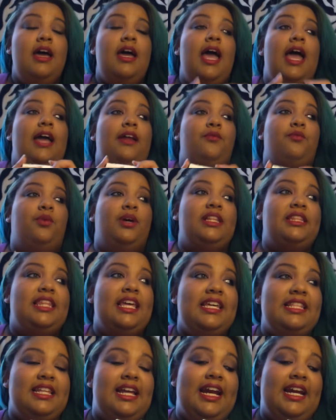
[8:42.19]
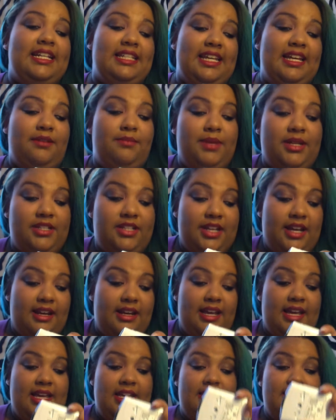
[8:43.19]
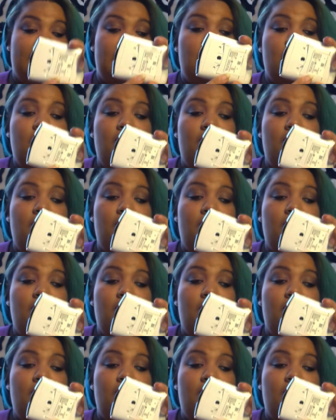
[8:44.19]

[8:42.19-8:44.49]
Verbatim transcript: And one thing that I didn't mention is